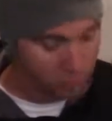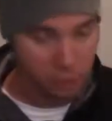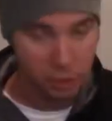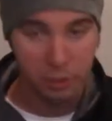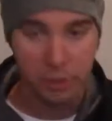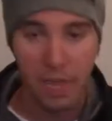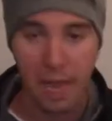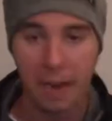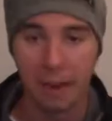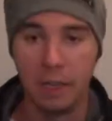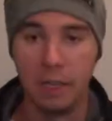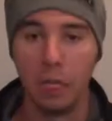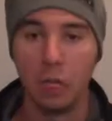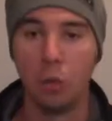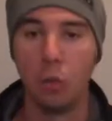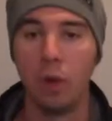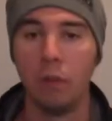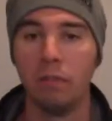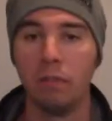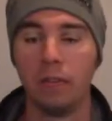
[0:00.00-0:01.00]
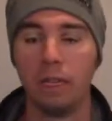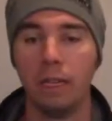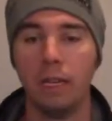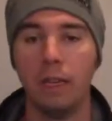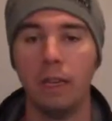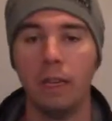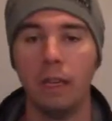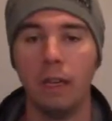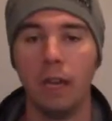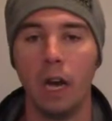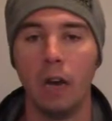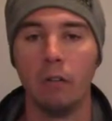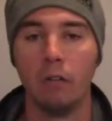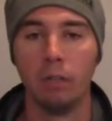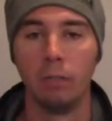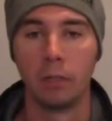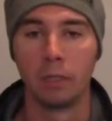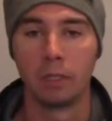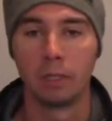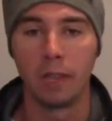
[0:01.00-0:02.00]
is kind of the equivalent of
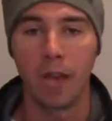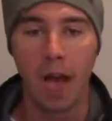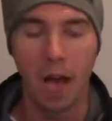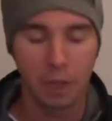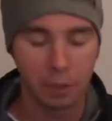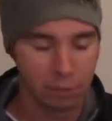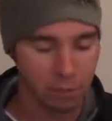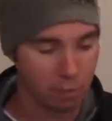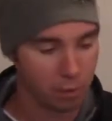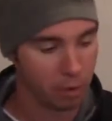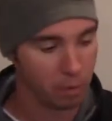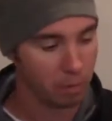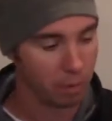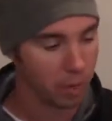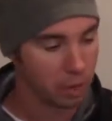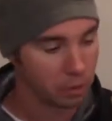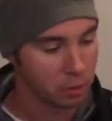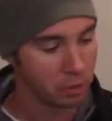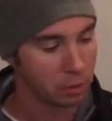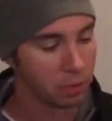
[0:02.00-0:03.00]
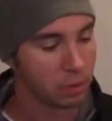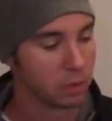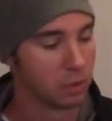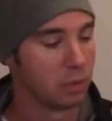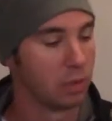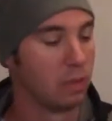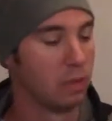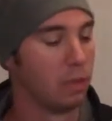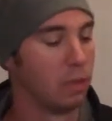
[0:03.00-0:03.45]
a massage for your muscles.